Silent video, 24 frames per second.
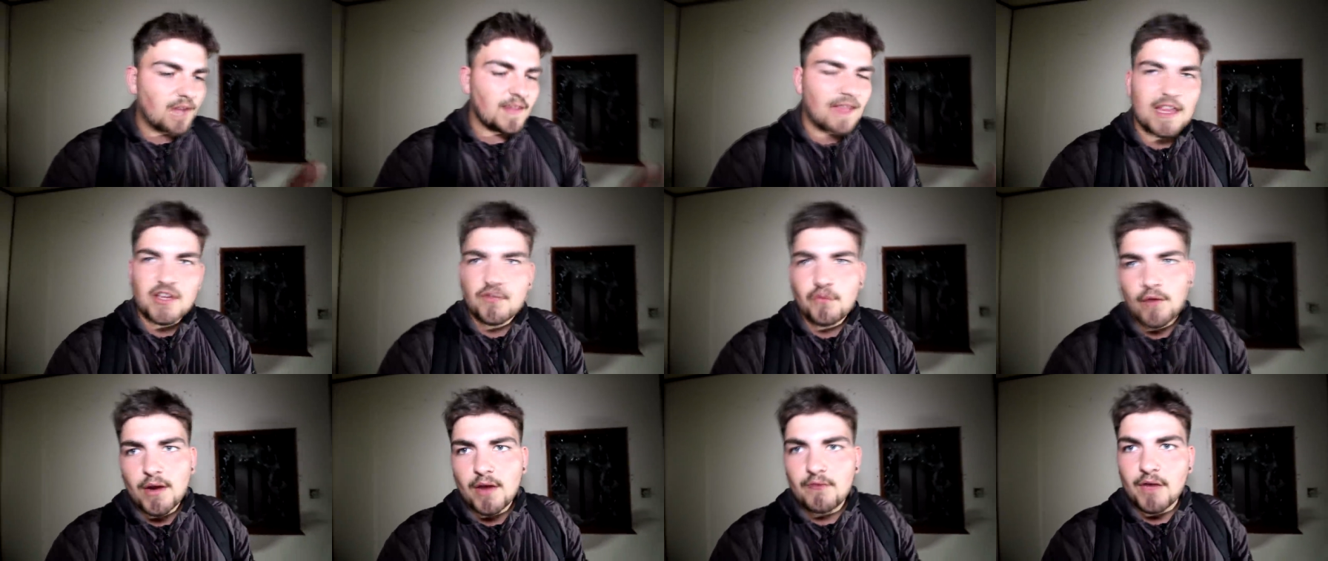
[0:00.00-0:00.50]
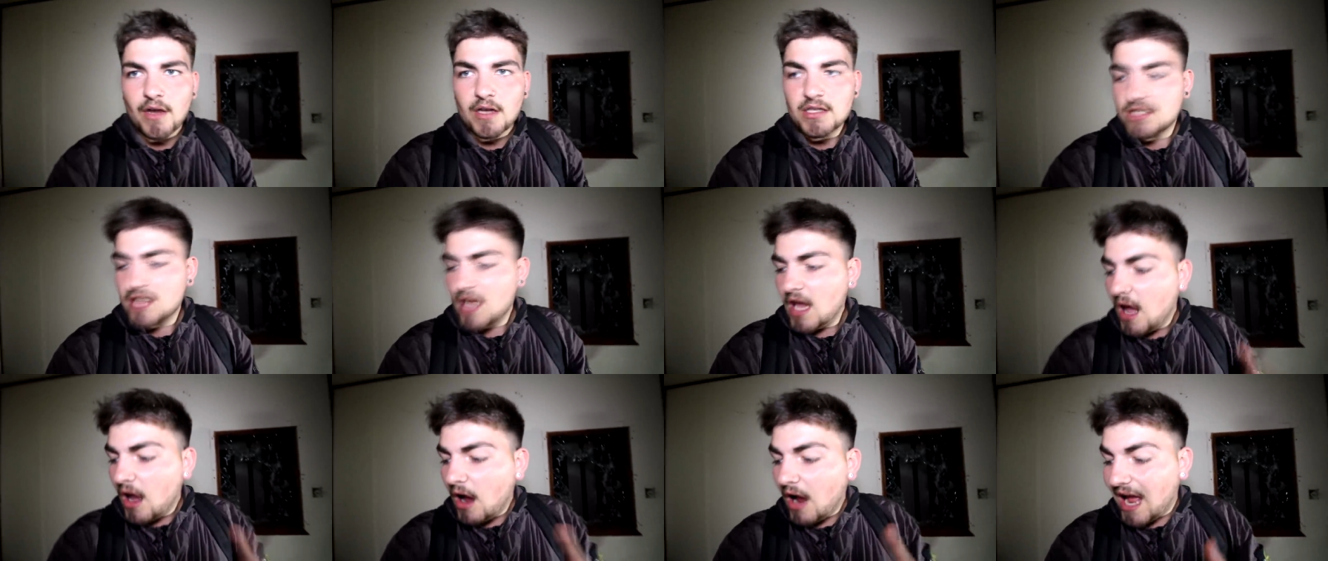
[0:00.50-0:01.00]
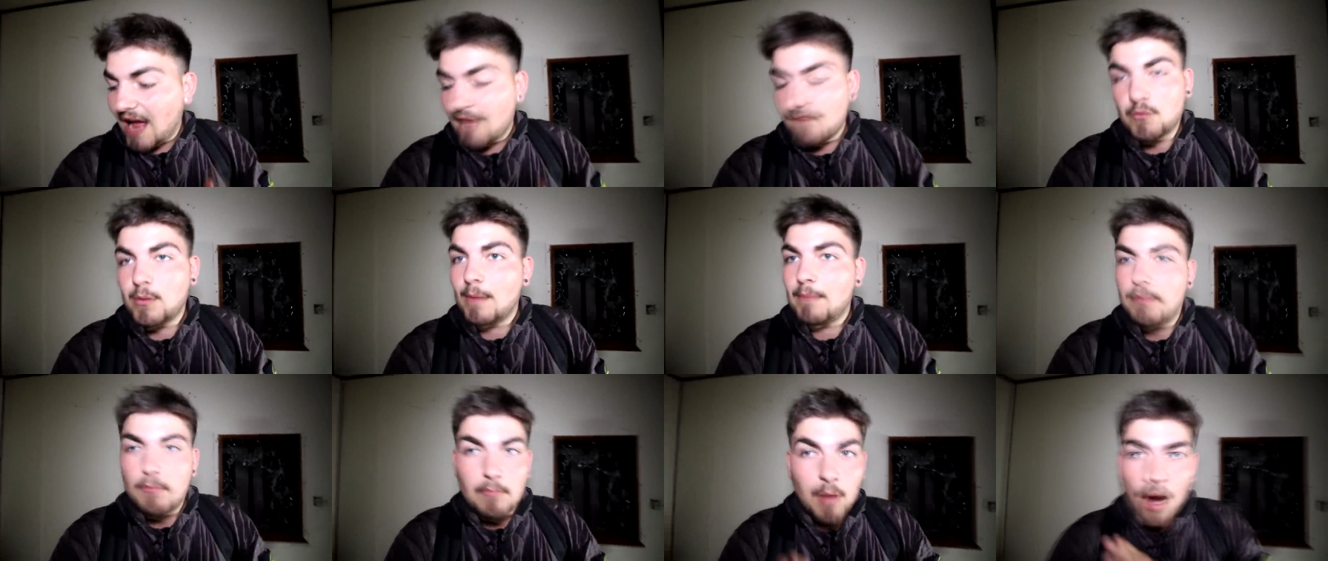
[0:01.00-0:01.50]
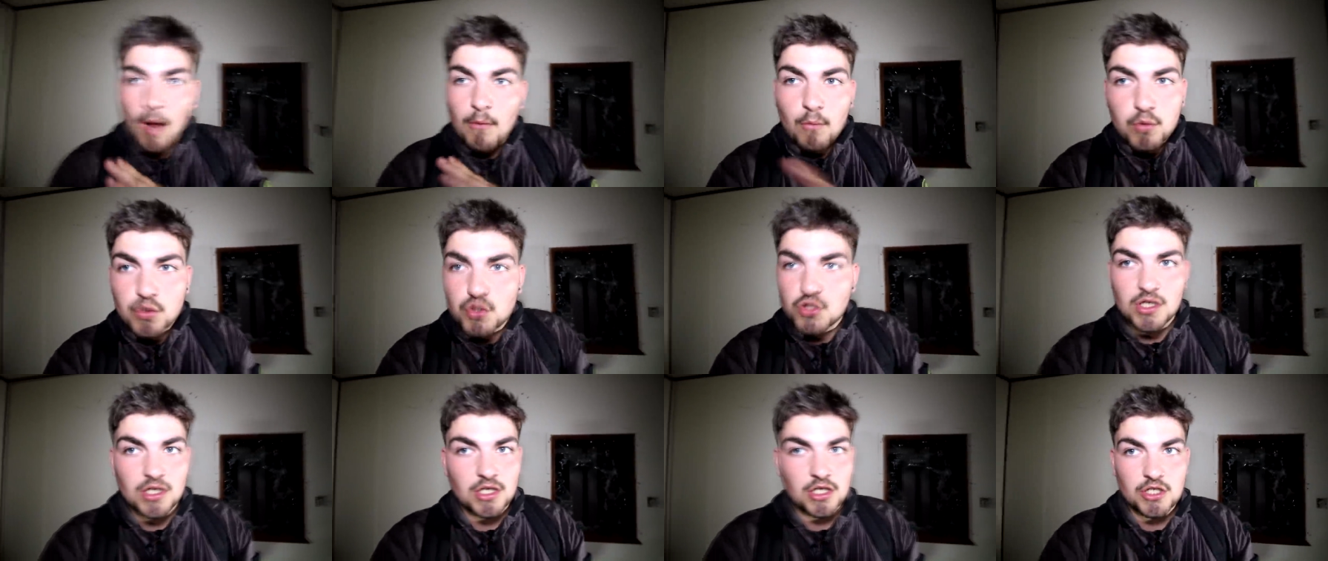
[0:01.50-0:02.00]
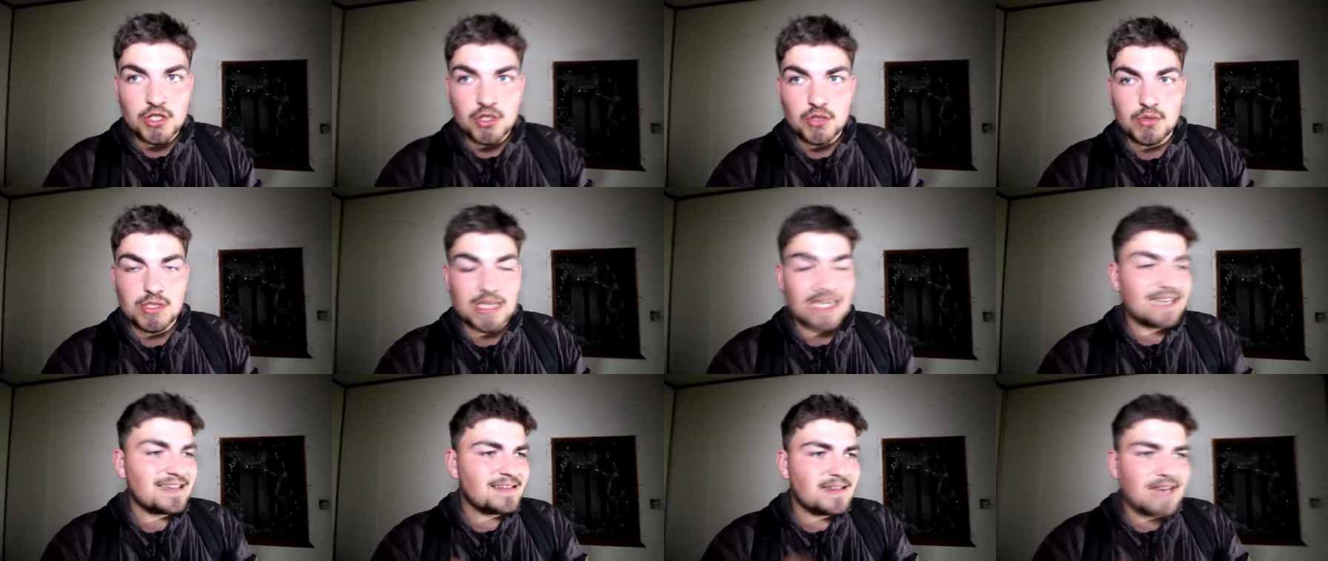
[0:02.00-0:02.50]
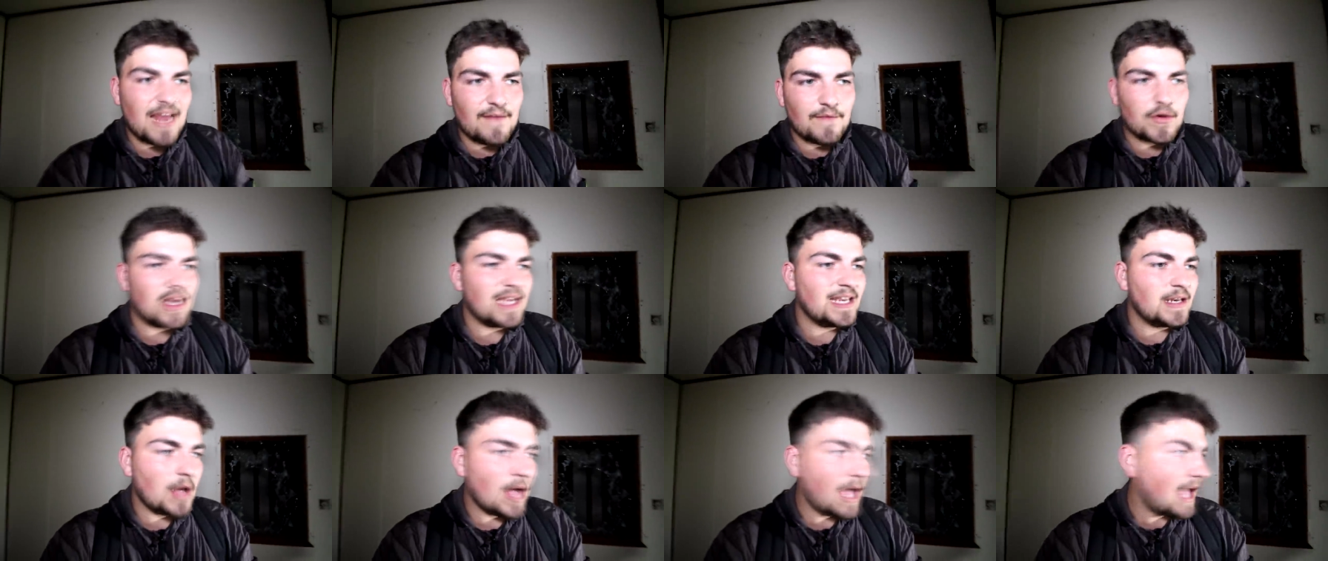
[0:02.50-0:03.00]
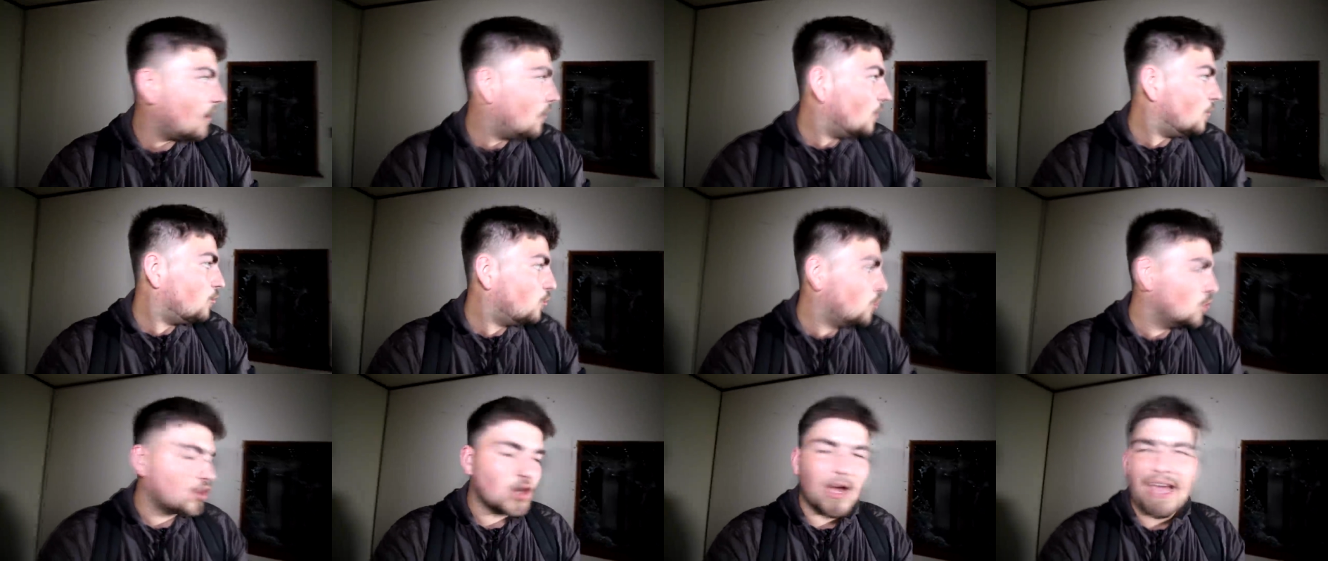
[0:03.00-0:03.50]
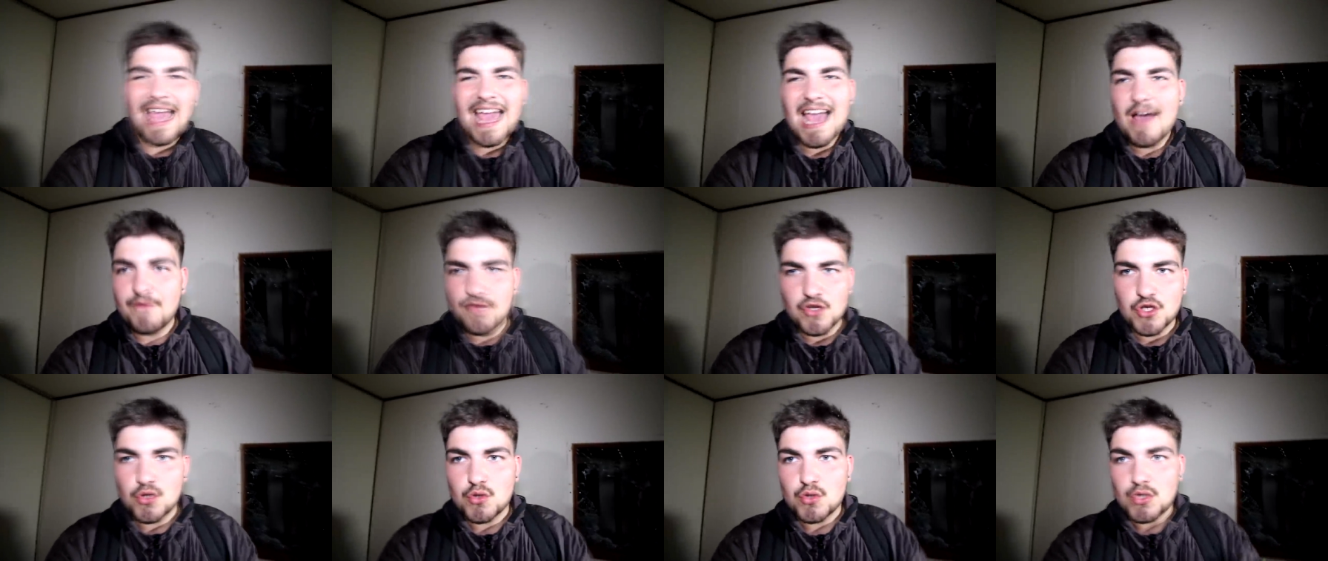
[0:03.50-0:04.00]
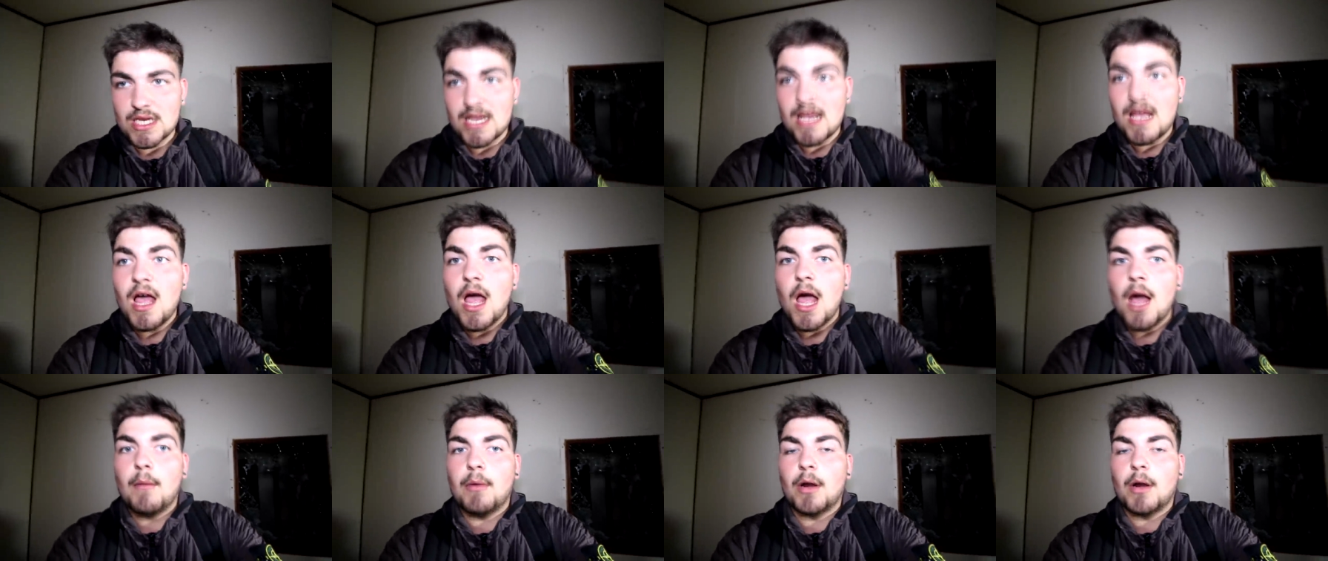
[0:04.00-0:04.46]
There's three of us. I have a weapon, but I wasn't going to use it. Never in hell would I ever use it.